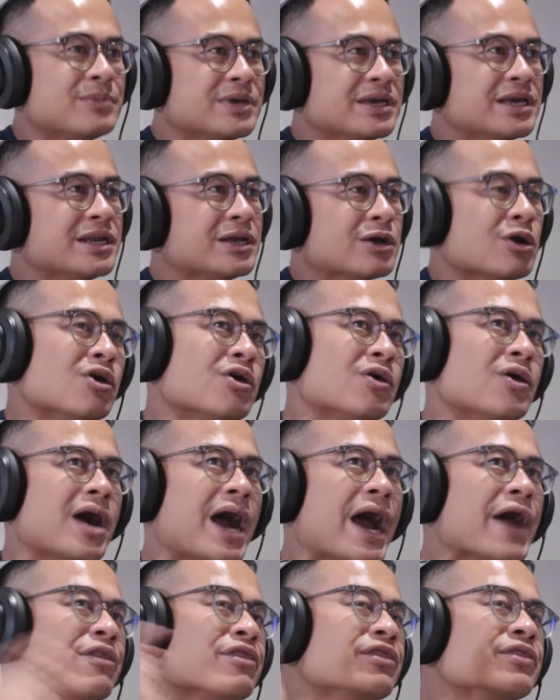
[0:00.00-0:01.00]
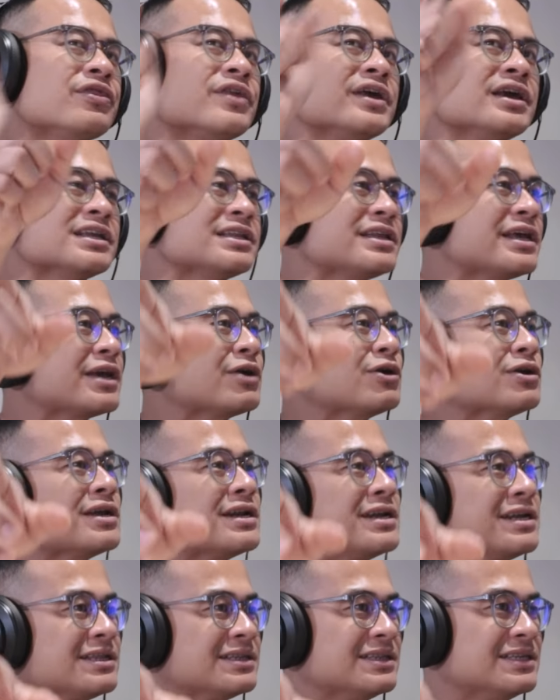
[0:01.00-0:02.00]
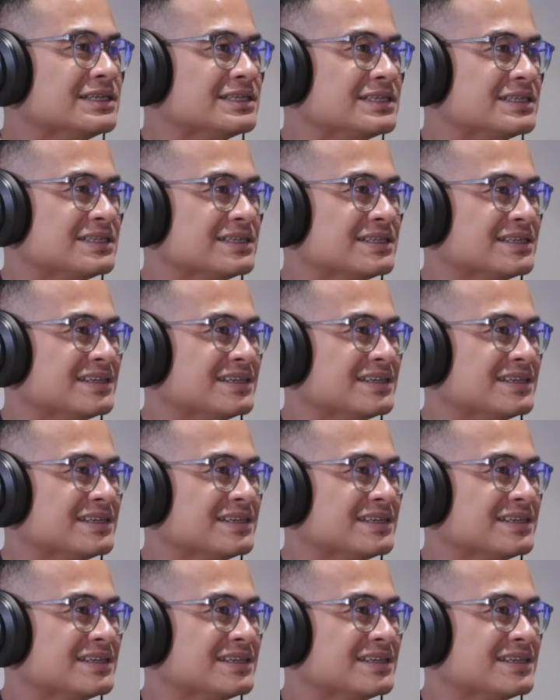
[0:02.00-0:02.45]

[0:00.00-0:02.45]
beginning, I think they're gonna need this,